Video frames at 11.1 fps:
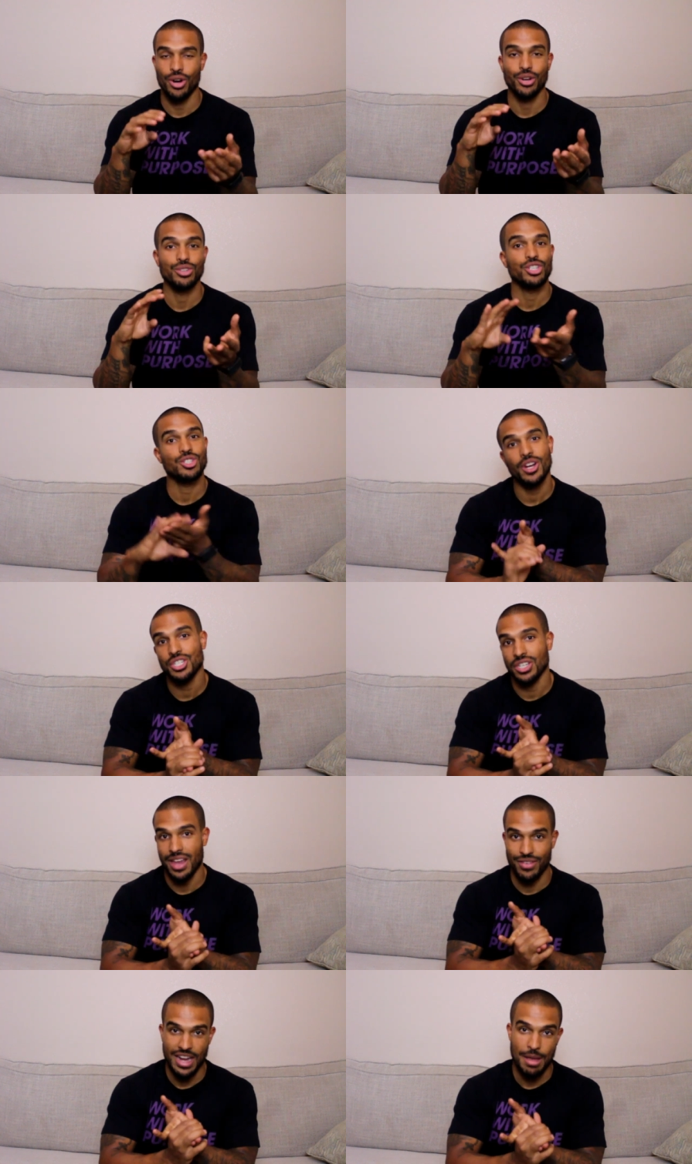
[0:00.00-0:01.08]
Are you stretching
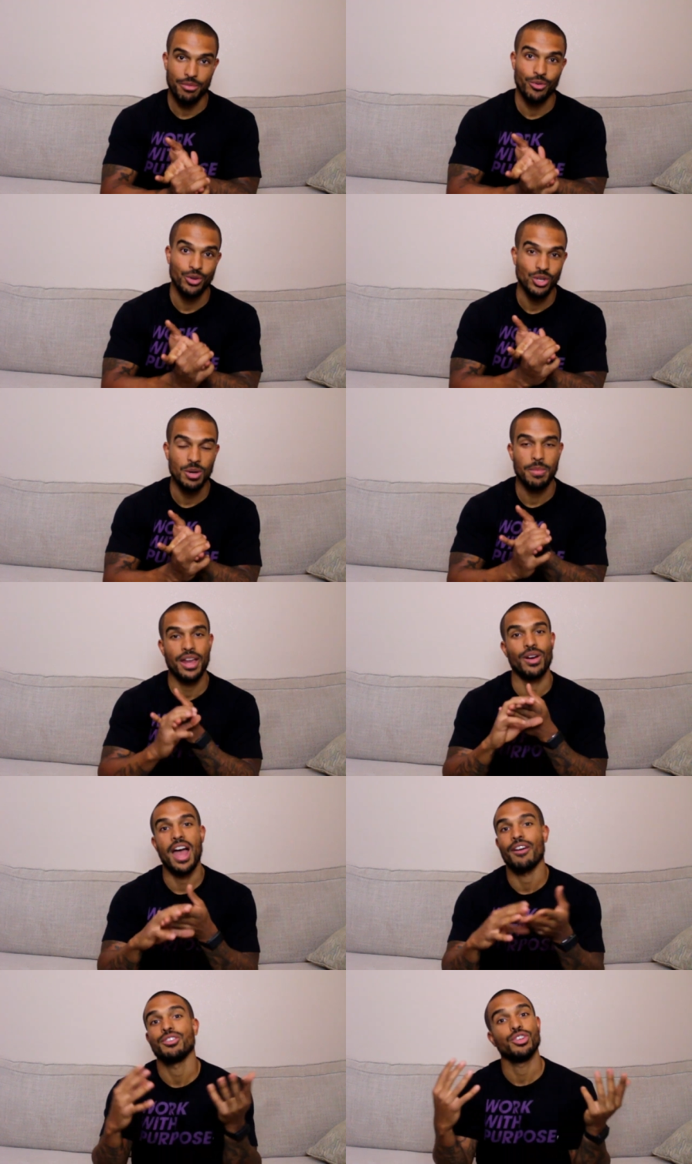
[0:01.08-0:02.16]
every night before you go to bed or
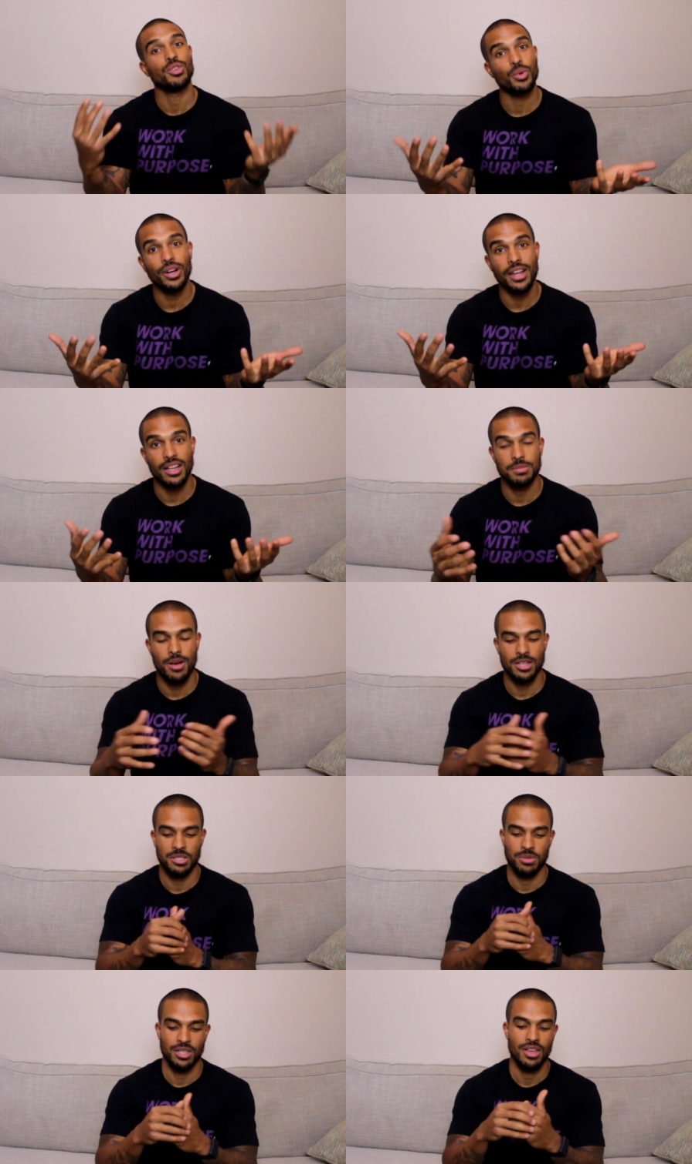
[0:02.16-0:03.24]
after your workouts
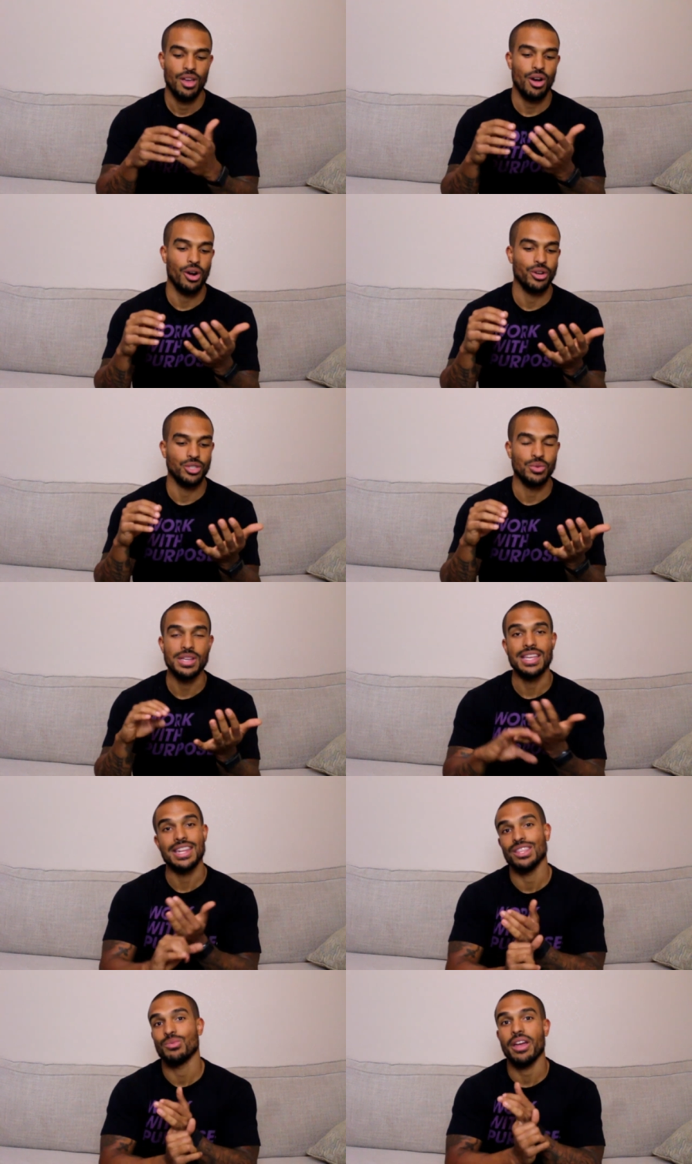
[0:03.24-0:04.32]
possibly? Are you
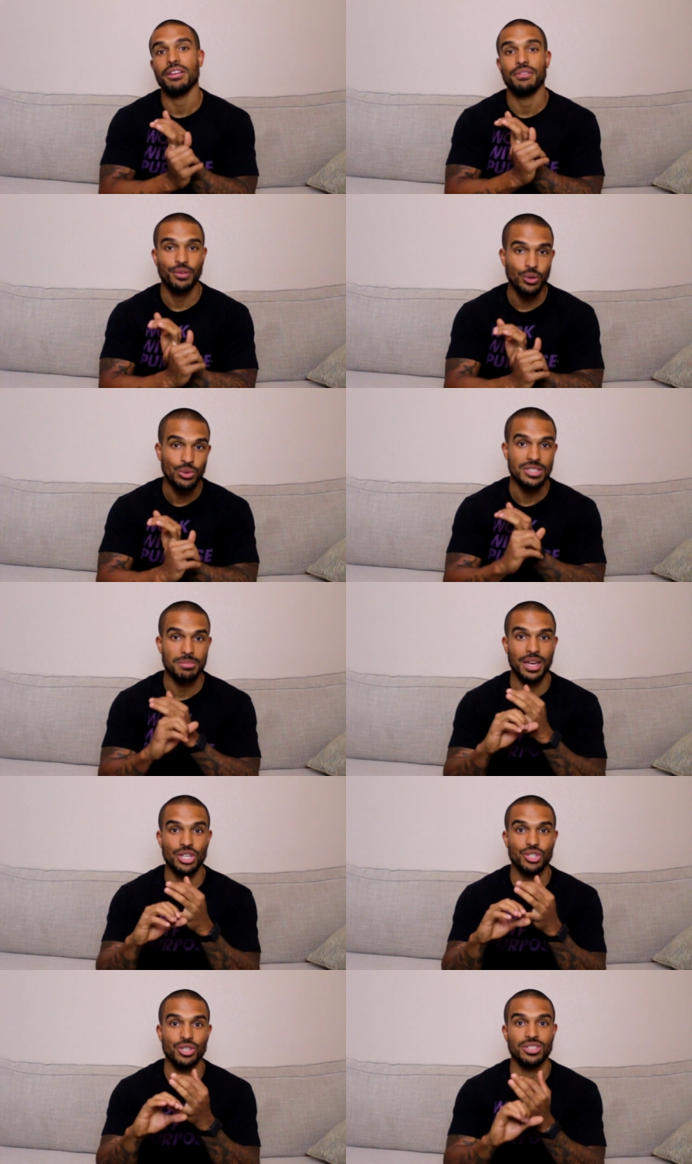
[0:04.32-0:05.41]
eating the right foods and
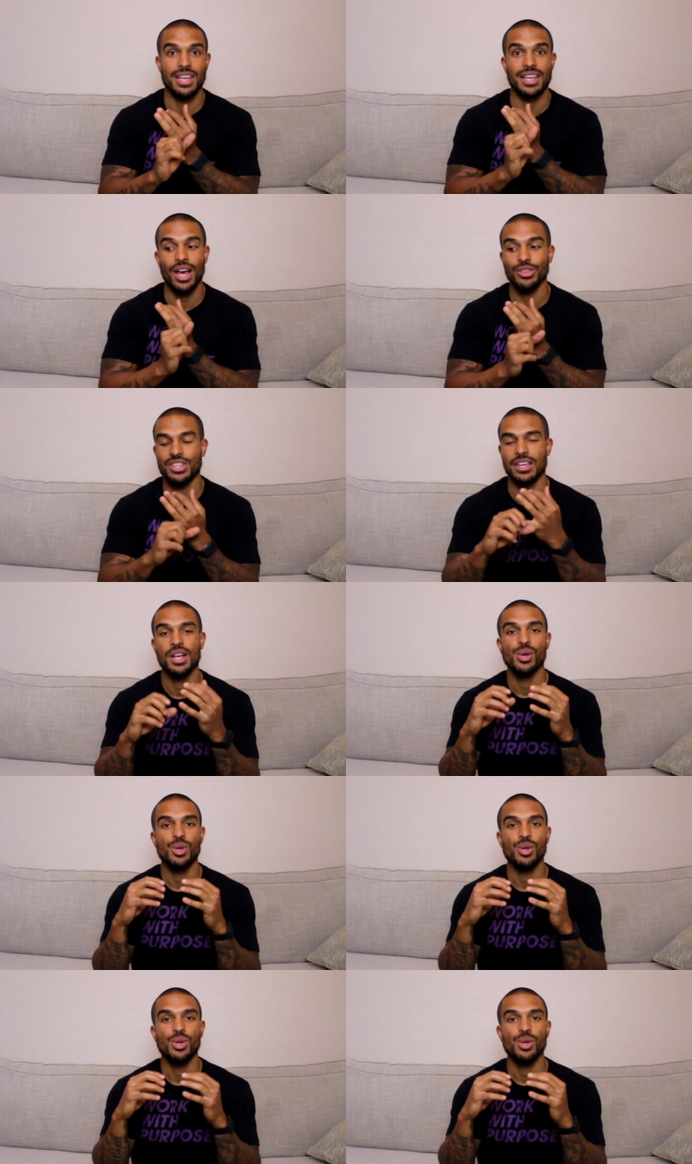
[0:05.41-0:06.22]
making sure you're staying healthy?